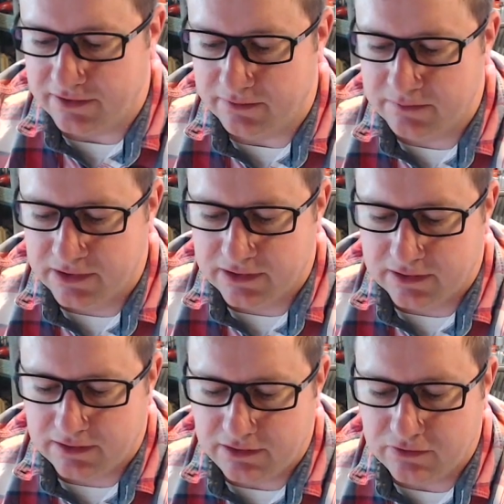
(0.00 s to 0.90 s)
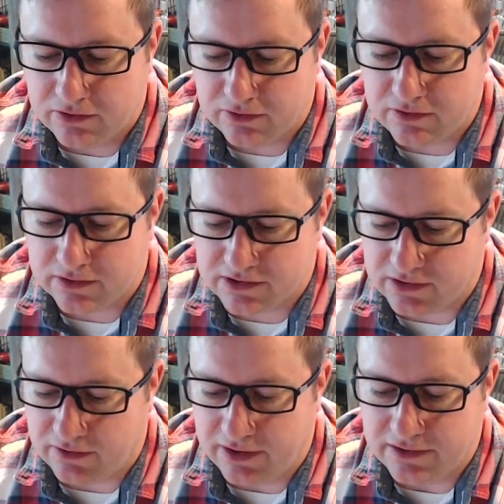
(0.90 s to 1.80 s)
them. You could
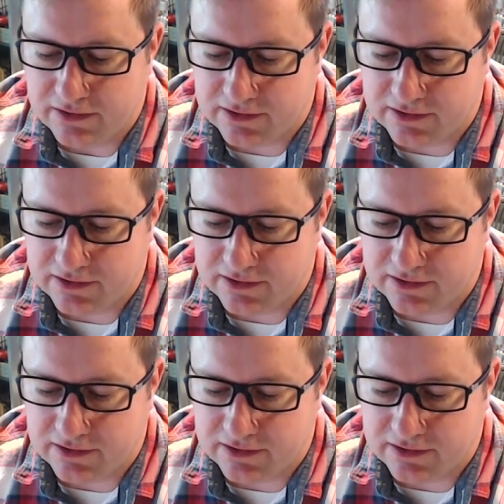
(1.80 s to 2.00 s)
assign